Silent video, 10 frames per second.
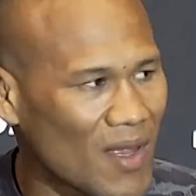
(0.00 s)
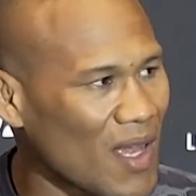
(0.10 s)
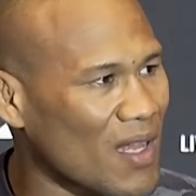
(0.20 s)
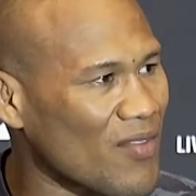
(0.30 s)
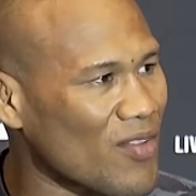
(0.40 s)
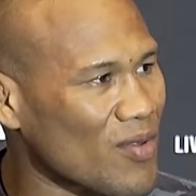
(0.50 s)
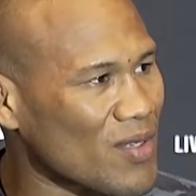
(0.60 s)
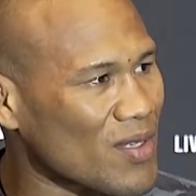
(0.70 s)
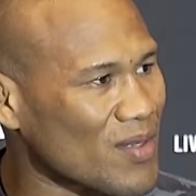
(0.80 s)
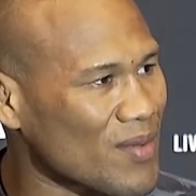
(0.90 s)

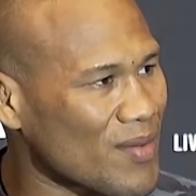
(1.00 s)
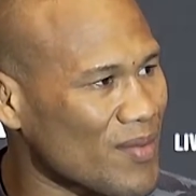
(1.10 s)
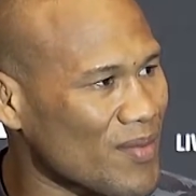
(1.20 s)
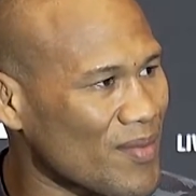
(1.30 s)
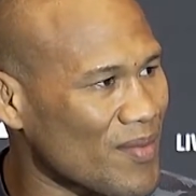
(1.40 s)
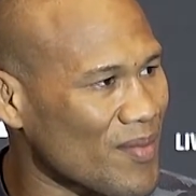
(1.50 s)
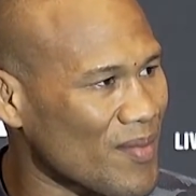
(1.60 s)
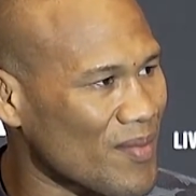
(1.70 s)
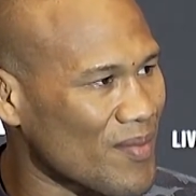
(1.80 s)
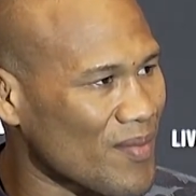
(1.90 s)

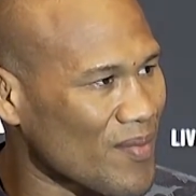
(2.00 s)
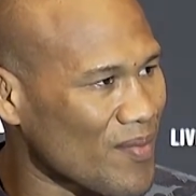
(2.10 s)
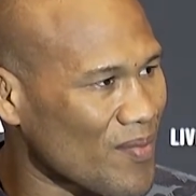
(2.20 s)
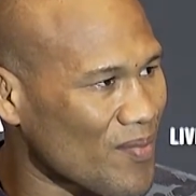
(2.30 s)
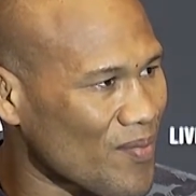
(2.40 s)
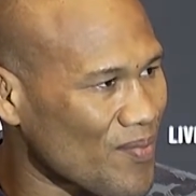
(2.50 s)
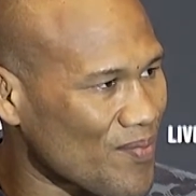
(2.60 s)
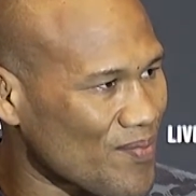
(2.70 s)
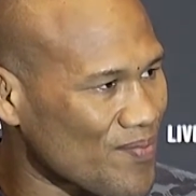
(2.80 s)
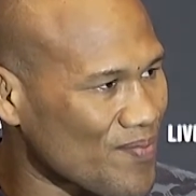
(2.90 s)

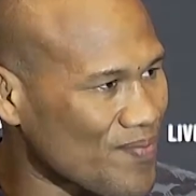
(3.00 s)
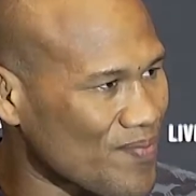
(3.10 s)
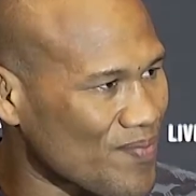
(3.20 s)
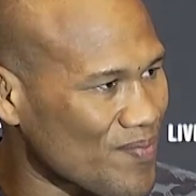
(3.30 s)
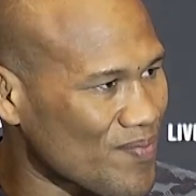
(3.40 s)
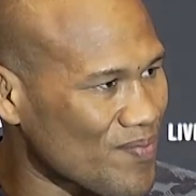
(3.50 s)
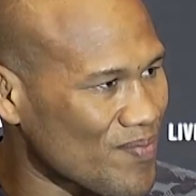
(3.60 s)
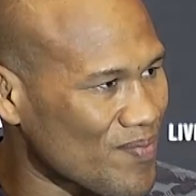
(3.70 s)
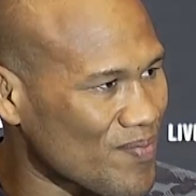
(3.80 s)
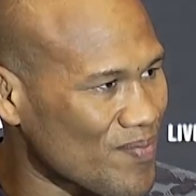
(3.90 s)

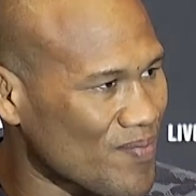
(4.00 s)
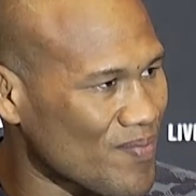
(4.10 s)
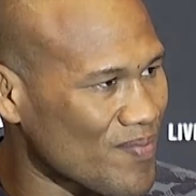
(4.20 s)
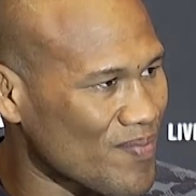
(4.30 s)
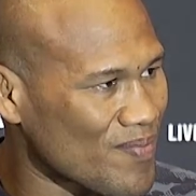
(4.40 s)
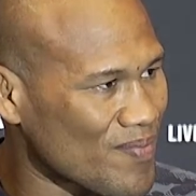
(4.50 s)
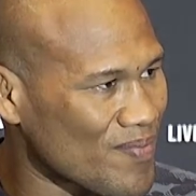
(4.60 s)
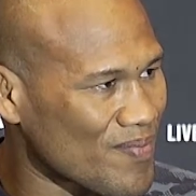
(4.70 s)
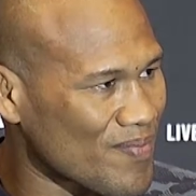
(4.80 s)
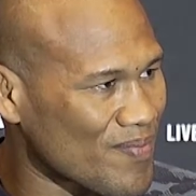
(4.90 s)

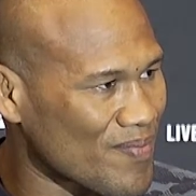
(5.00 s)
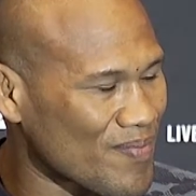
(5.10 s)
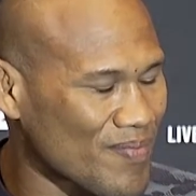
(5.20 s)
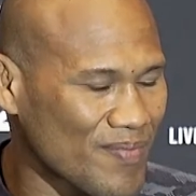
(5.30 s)
[no speech]